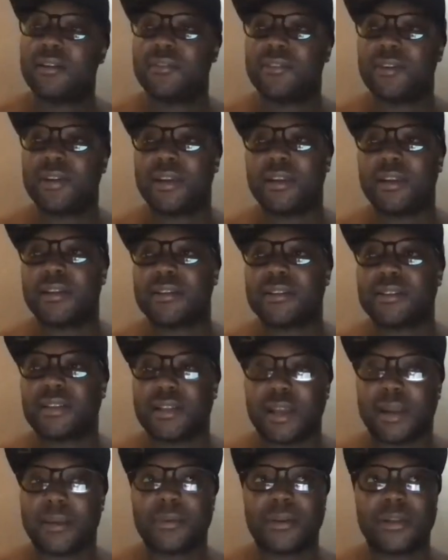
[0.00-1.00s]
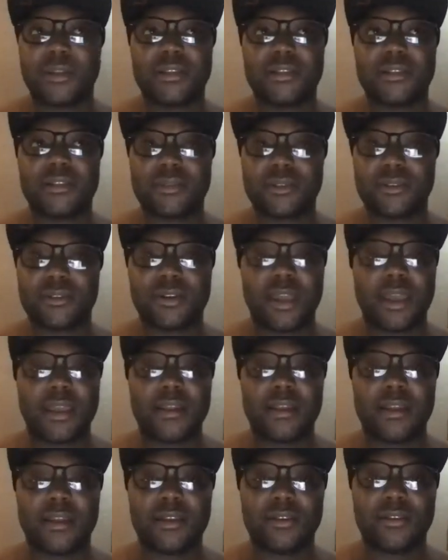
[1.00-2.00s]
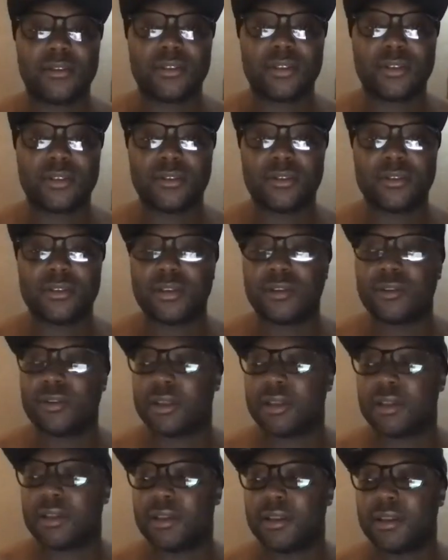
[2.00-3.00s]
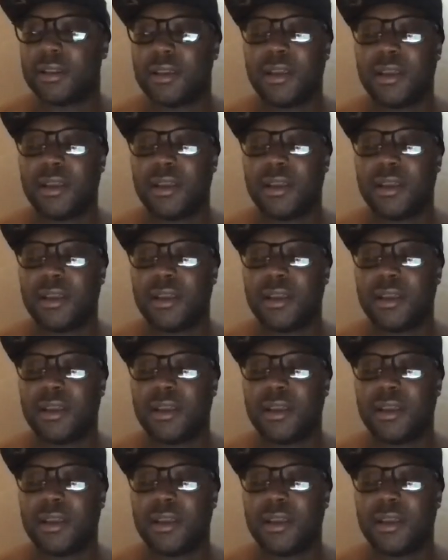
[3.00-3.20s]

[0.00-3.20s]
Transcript: freaking celebrities creating their own token,